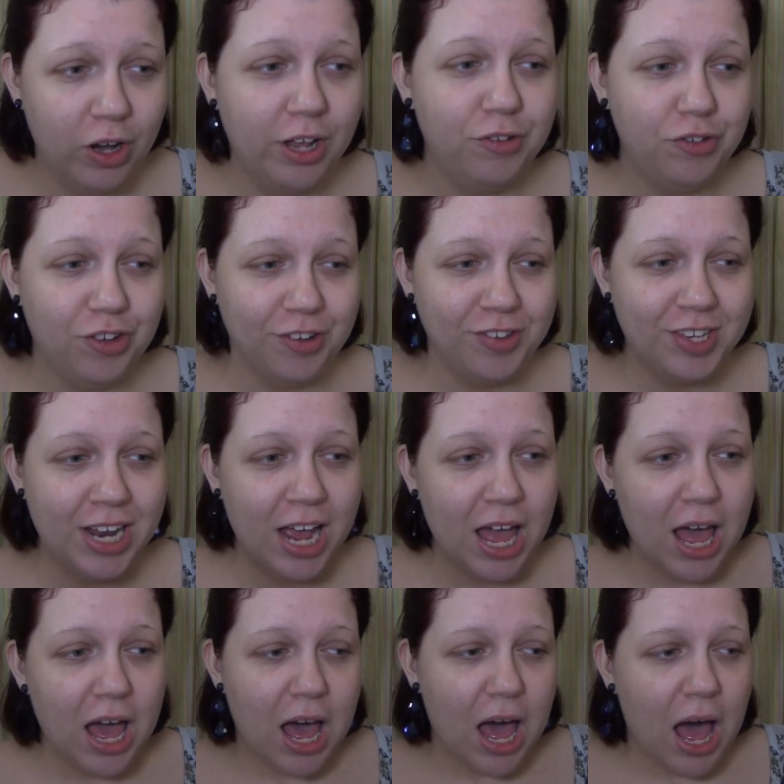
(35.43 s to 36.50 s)
It's just,
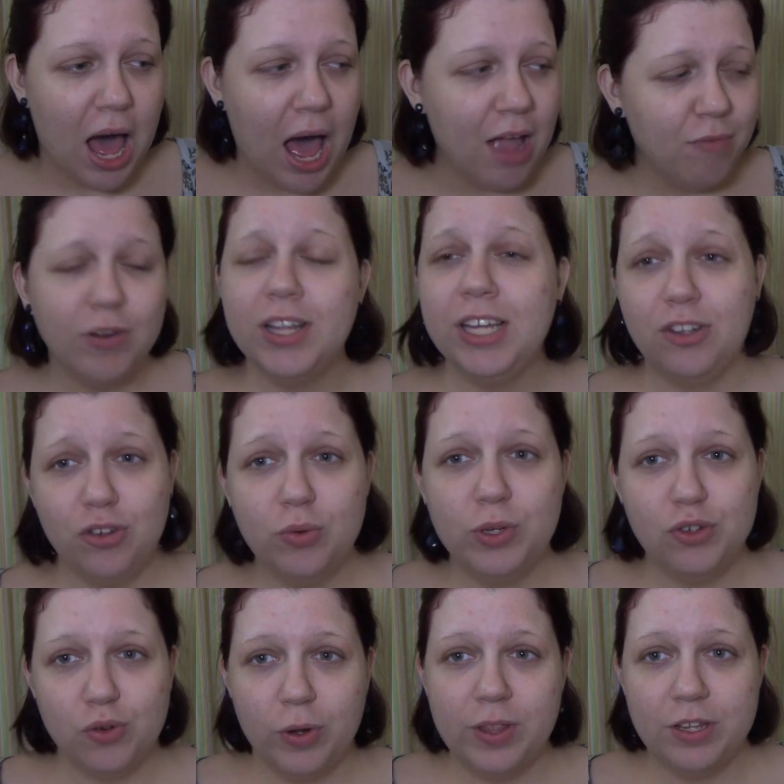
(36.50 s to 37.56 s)
I really do
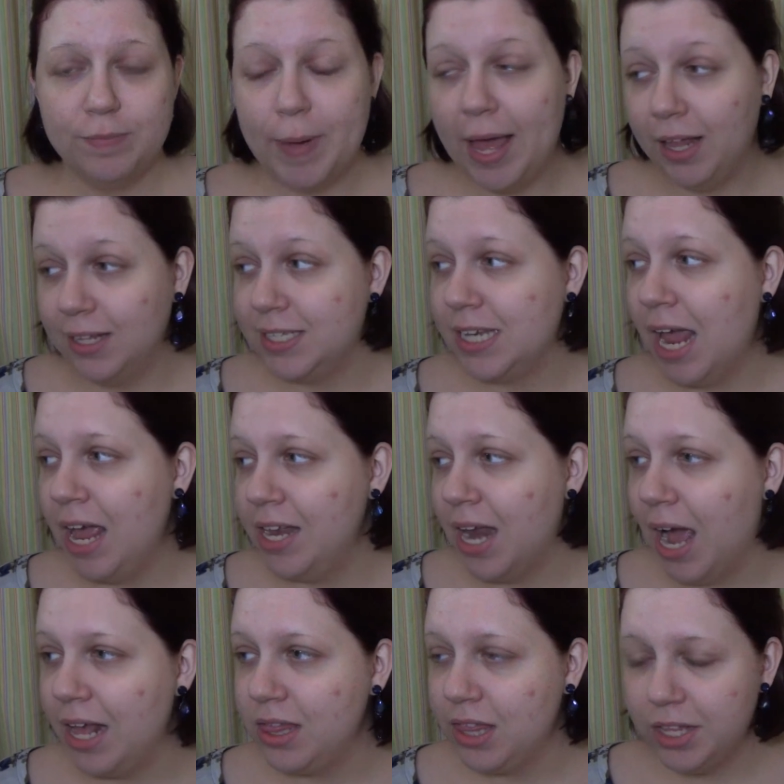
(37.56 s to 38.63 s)
enjoy these palettes, and
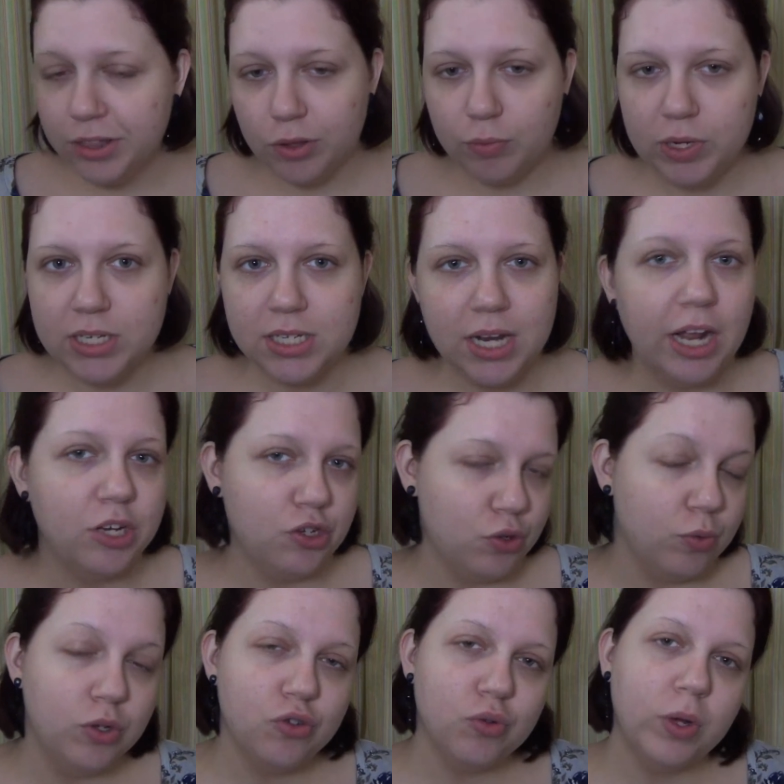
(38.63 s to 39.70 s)
I think the reason I
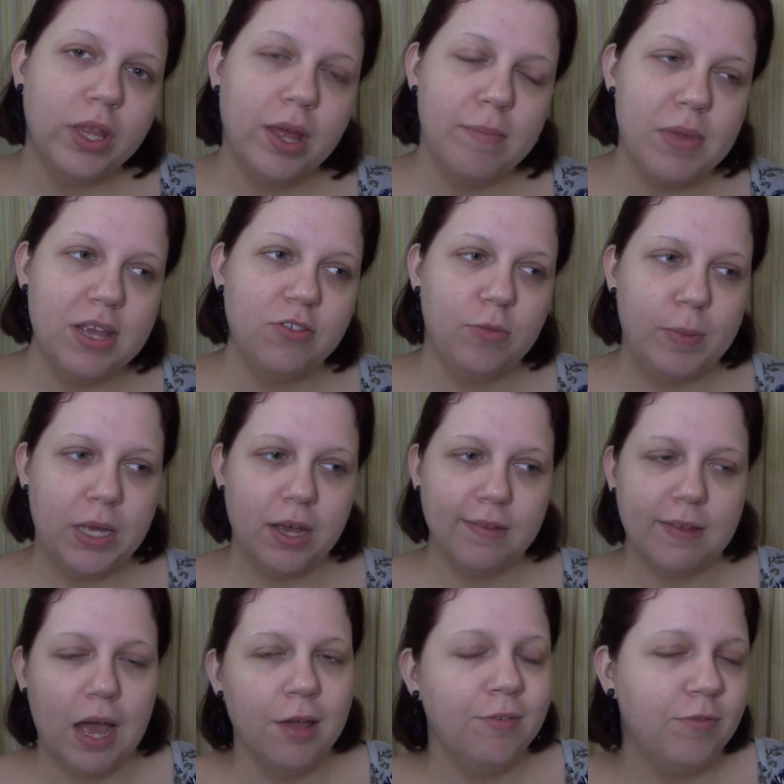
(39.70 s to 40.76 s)
do enjoy them is
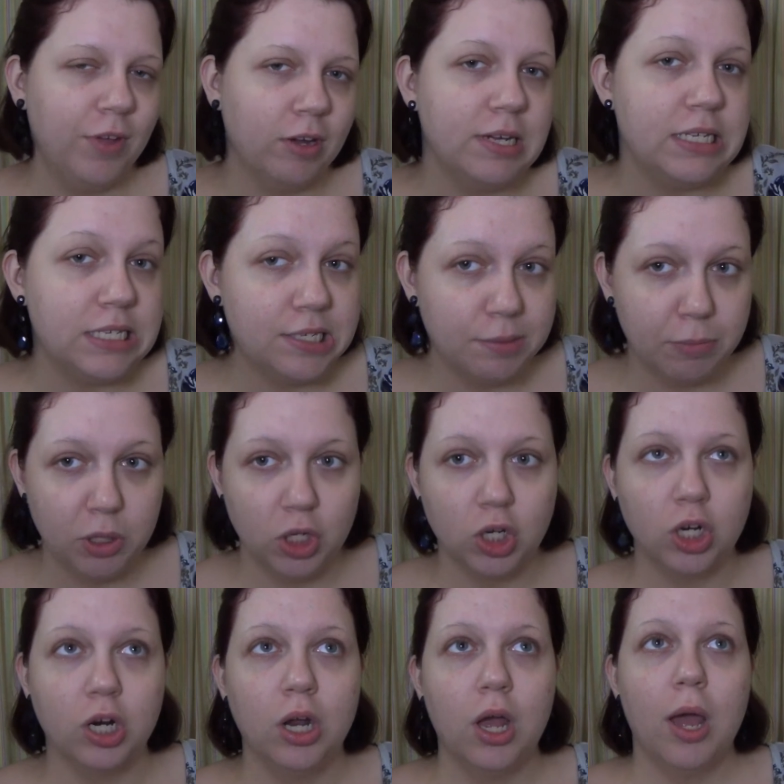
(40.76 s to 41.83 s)
because I have a very
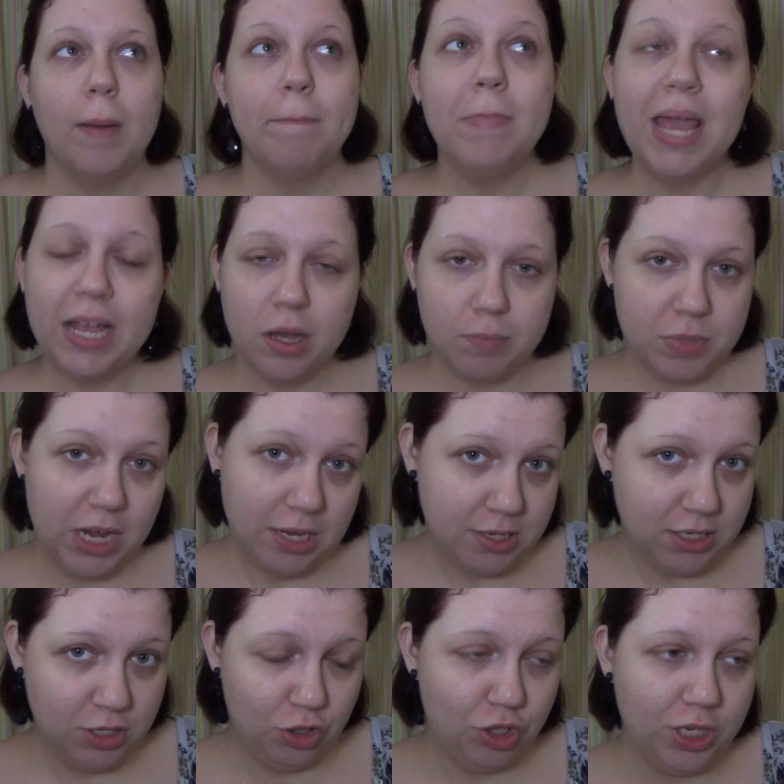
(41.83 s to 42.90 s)
similar makeup
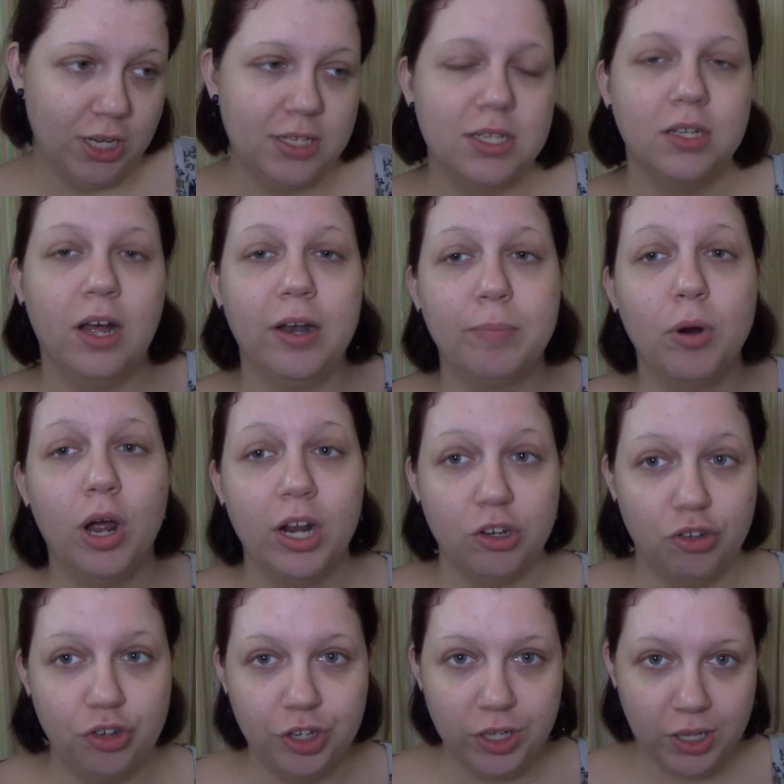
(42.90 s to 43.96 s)
taste as she does. A lot of
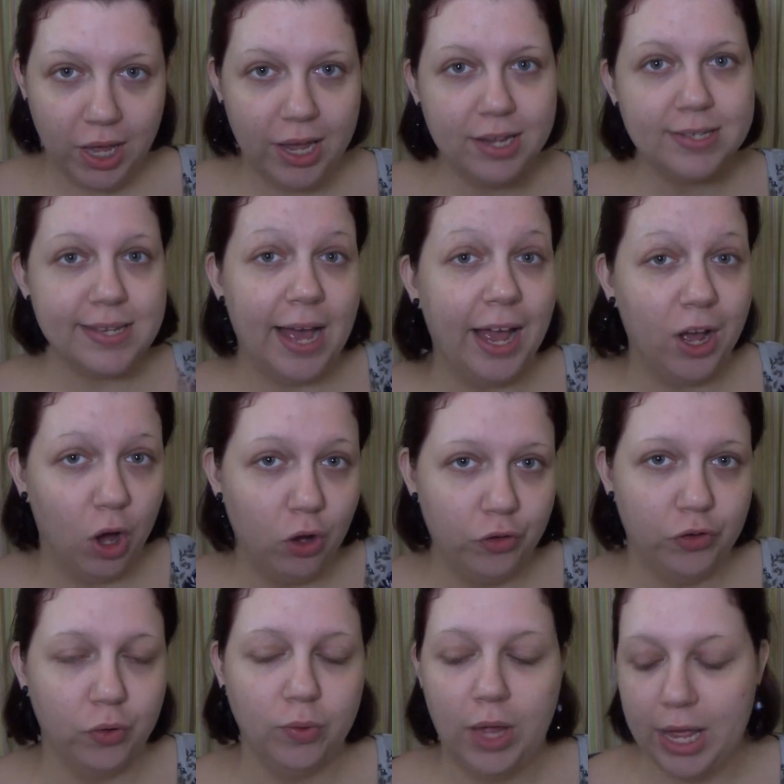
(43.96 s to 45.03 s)
products she likes, I
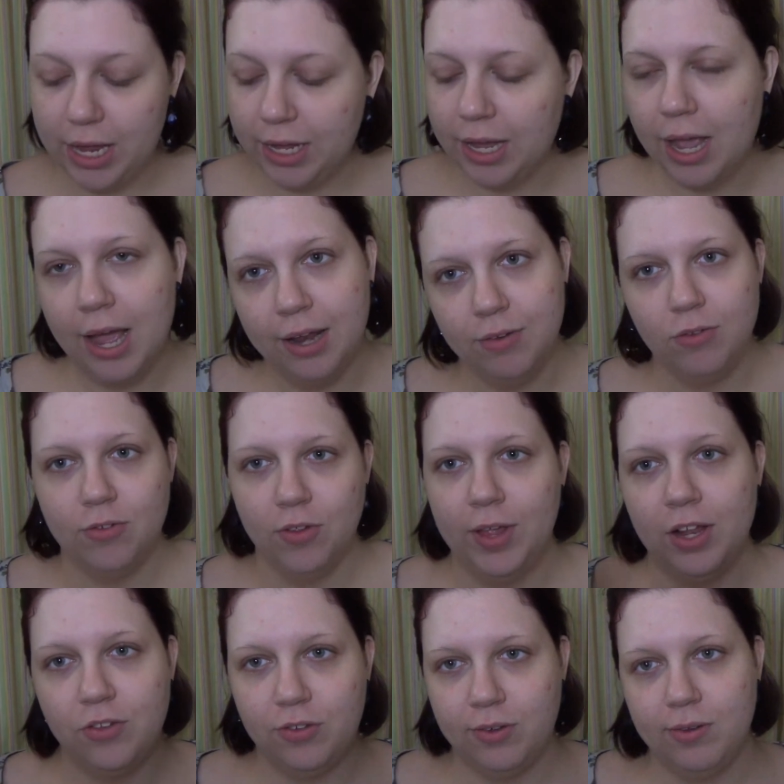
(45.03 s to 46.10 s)
also like, and so
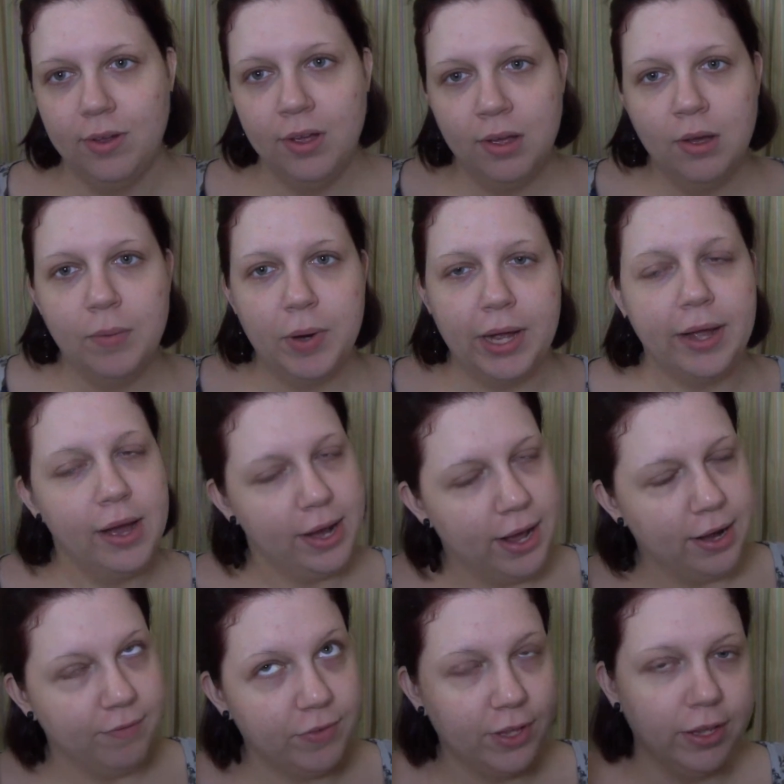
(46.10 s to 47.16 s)
that's why I kind of
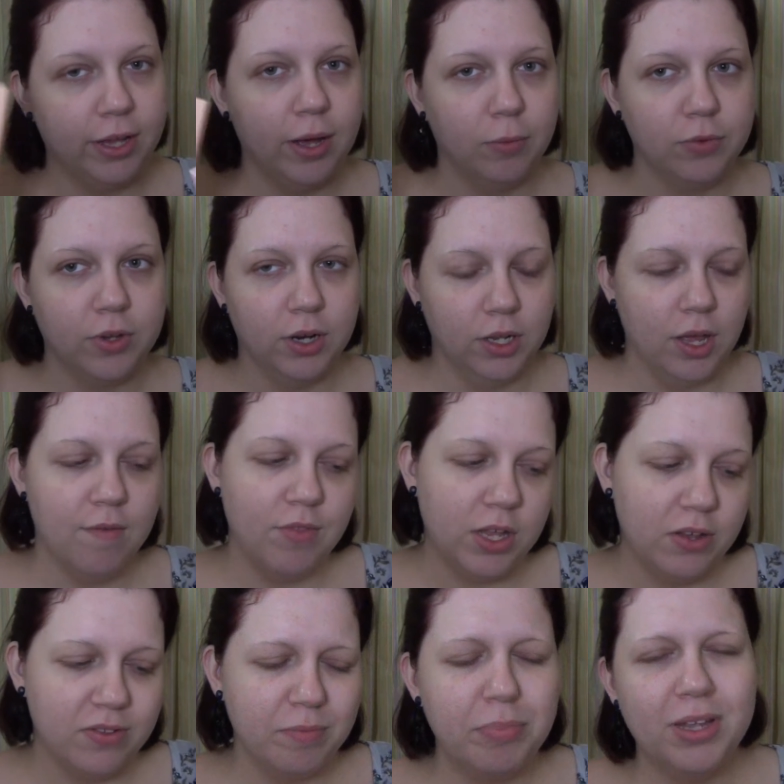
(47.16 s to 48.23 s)
had a feeling I was going to love
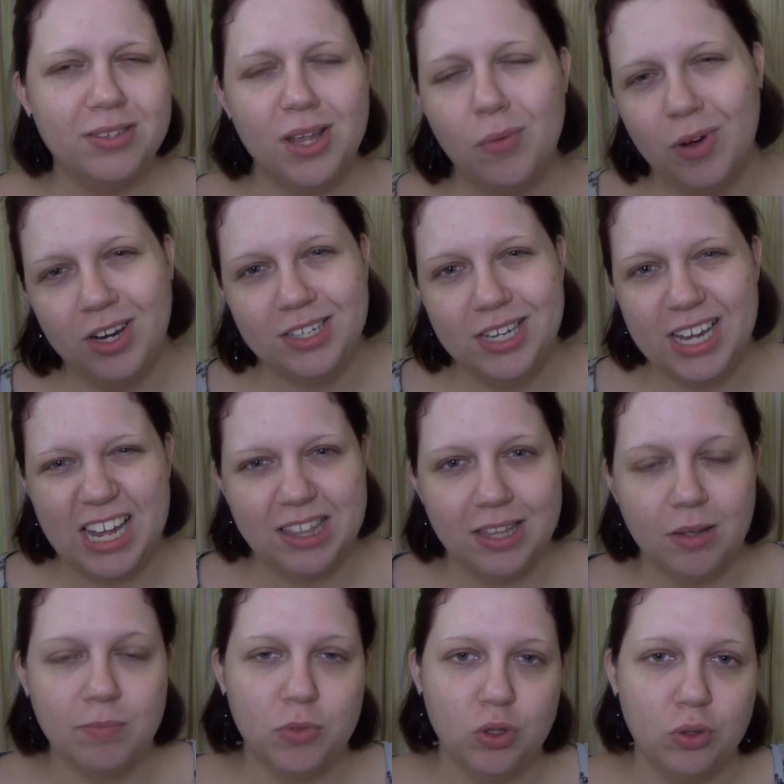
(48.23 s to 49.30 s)
these, and plus I wanted to get
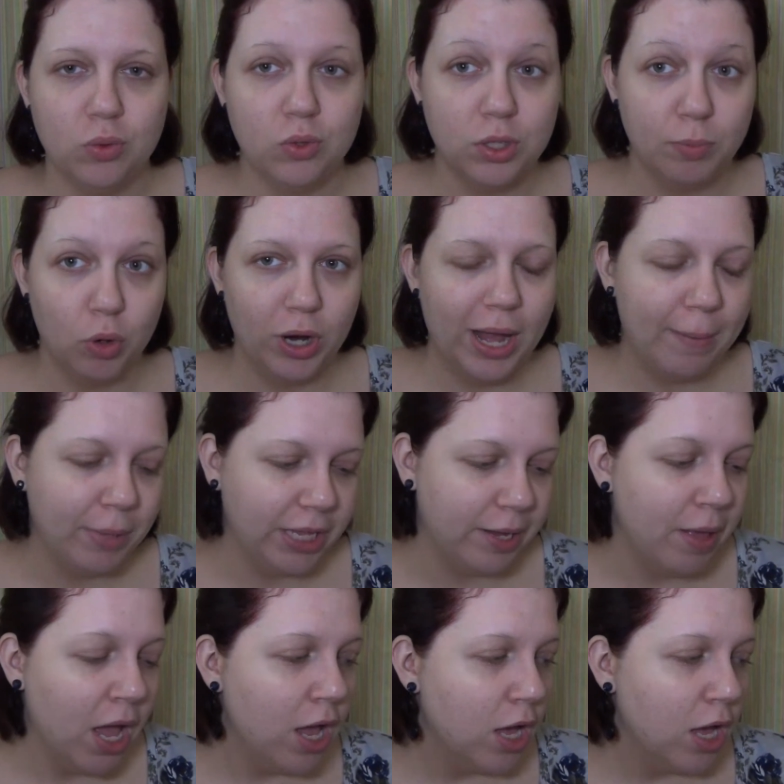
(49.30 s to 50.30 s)
them to support Emily.